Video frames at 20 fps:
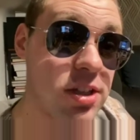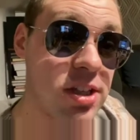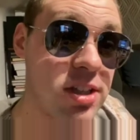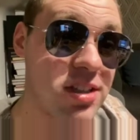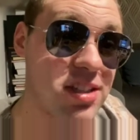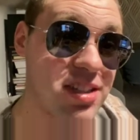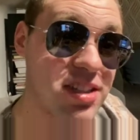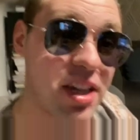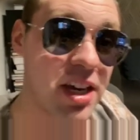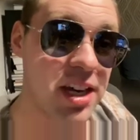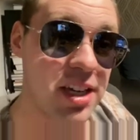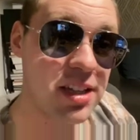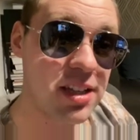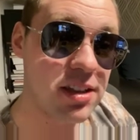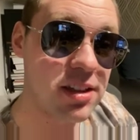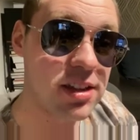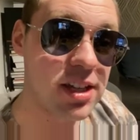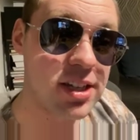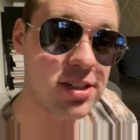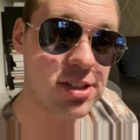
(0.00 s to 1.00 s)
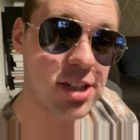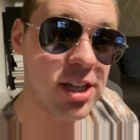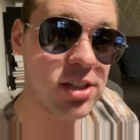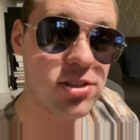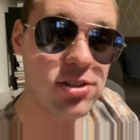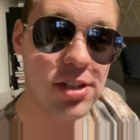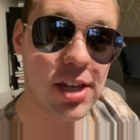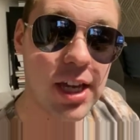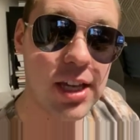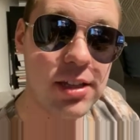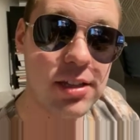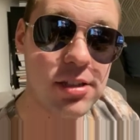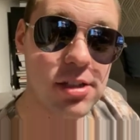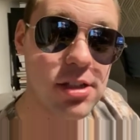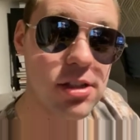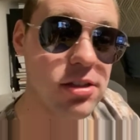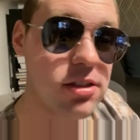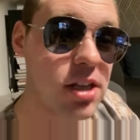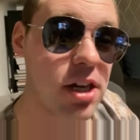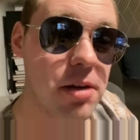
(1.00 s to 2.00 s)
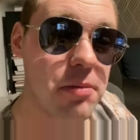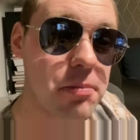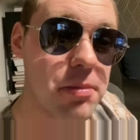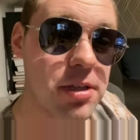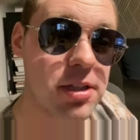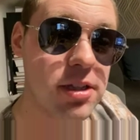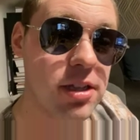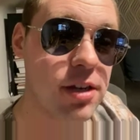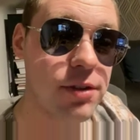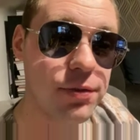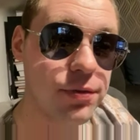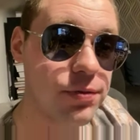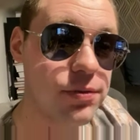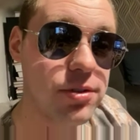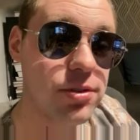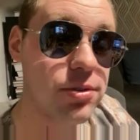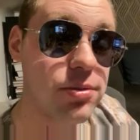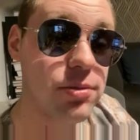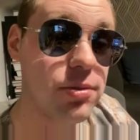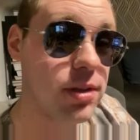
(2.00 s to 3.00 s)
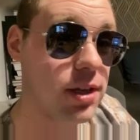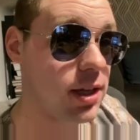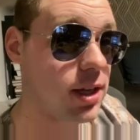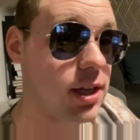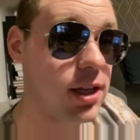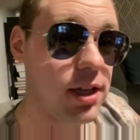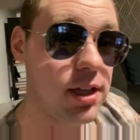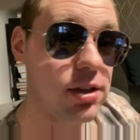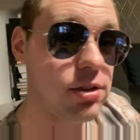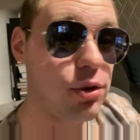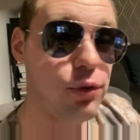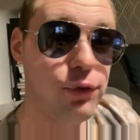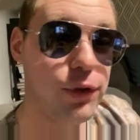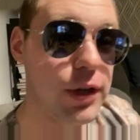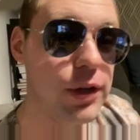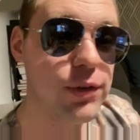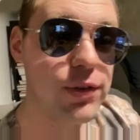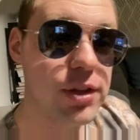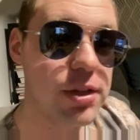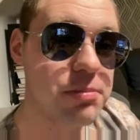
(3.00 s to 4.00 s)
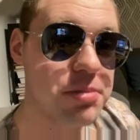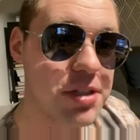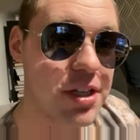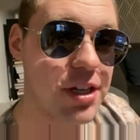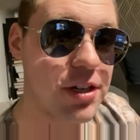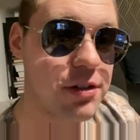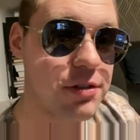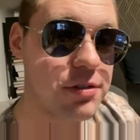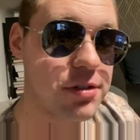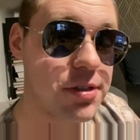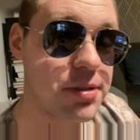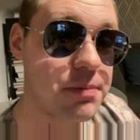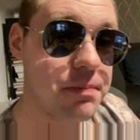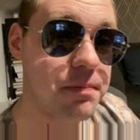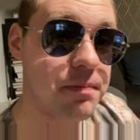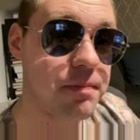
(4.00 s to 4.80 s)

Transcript: inside and less educated and dumb enough to not think for themselves.